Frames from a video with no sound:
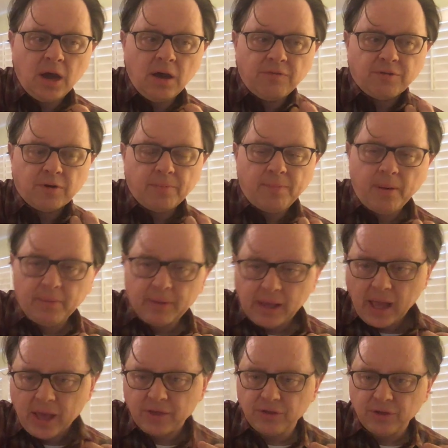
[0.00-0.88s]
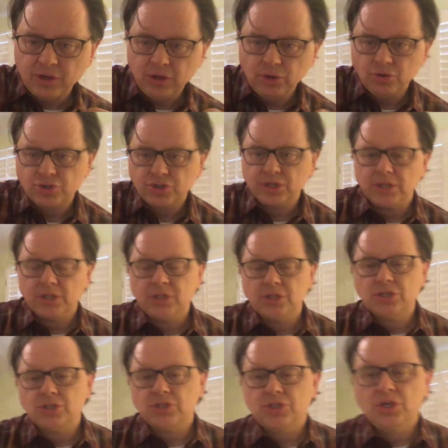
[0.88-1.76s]
for public
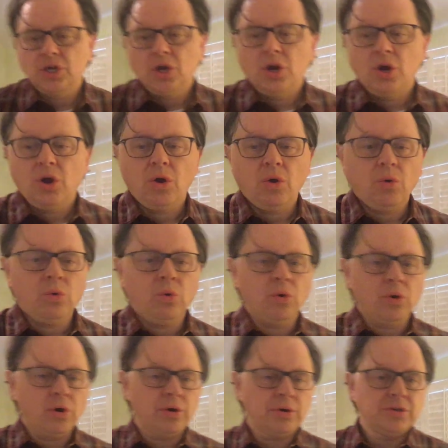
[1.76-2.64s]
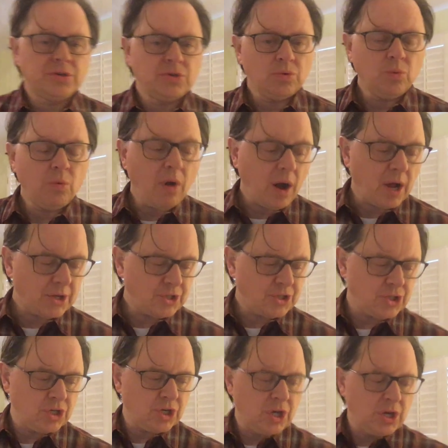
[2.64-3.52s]
executions or to
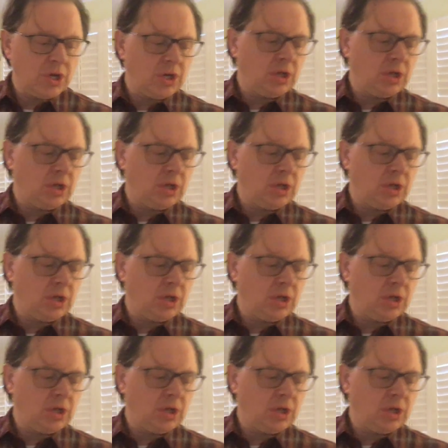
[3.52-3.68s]
watch,